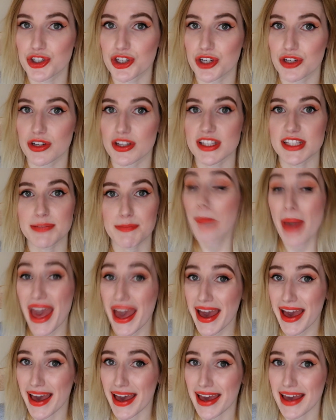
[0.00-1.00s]
students
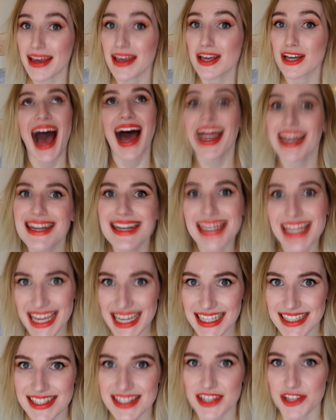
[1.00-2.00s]
pay at
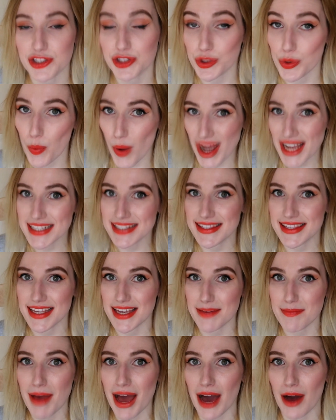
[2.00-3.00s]
least twice the
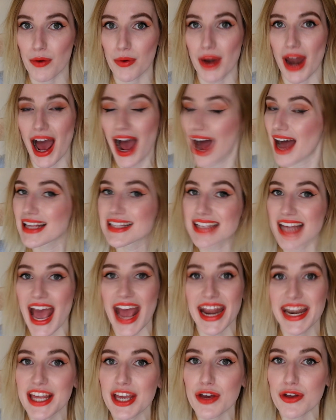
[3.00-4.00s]
amount as
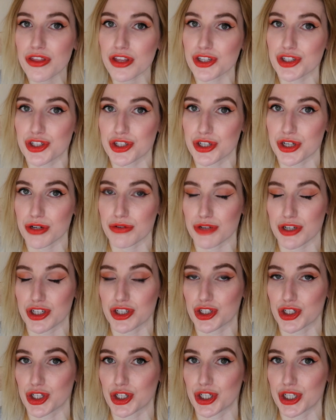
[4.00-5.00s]
any other
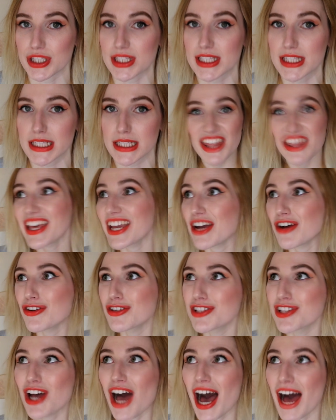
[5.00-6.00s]
student does. They
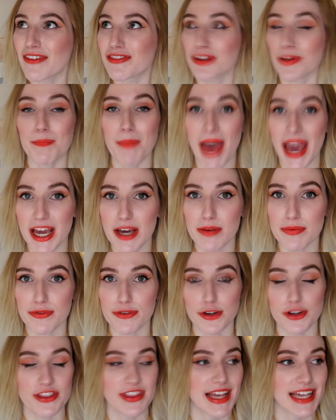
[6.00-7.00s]
also have to pay up
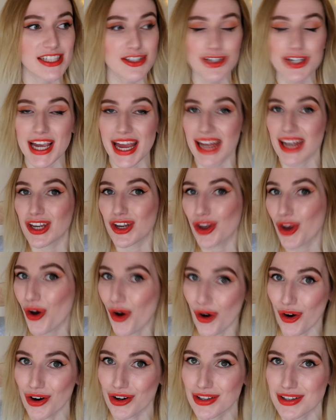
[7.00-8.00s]
front, they don't get
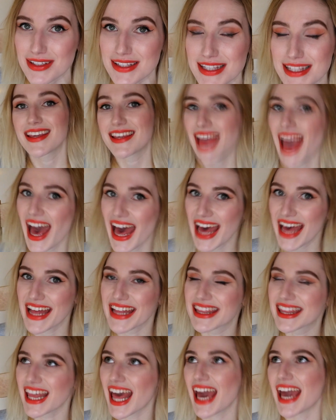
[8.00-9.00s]
loans,
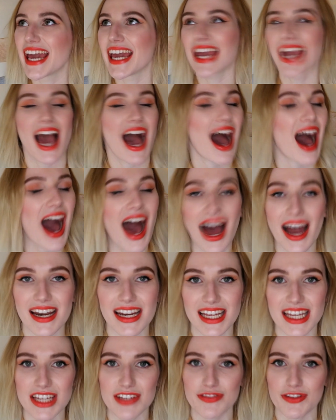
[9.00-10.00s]
yet they
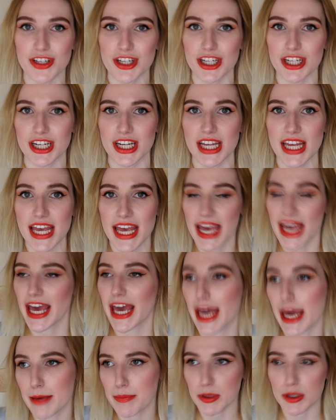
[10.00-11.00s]
aren't even
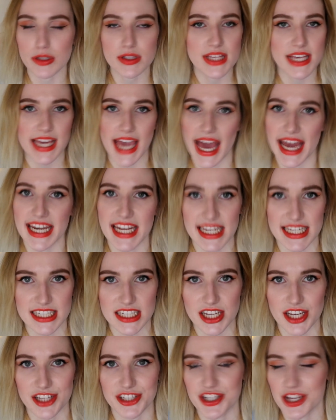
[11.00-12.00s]
able to get an
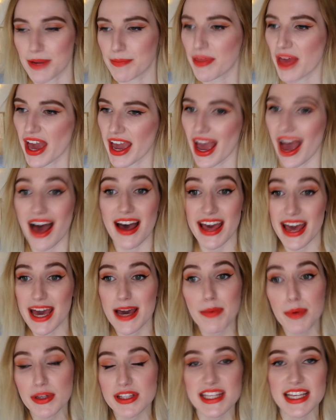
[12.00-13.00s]
internship. They are
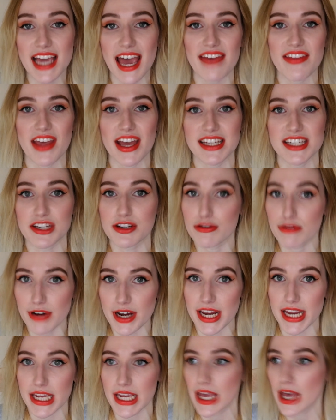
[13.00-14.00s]
able to get their
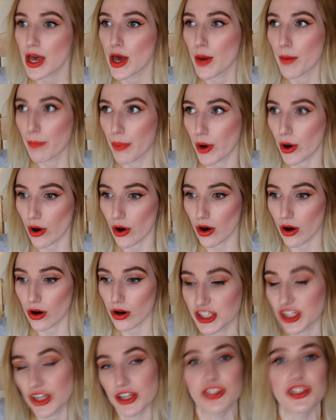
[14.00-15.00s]
degree, but
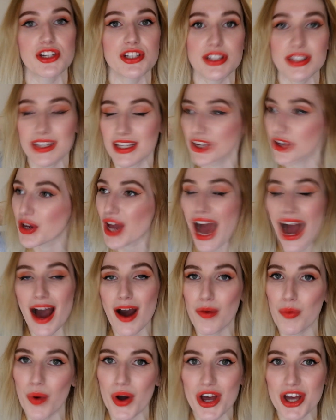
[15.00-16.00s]
you
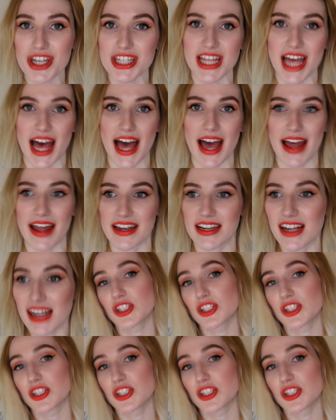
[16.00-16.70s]
can't work there.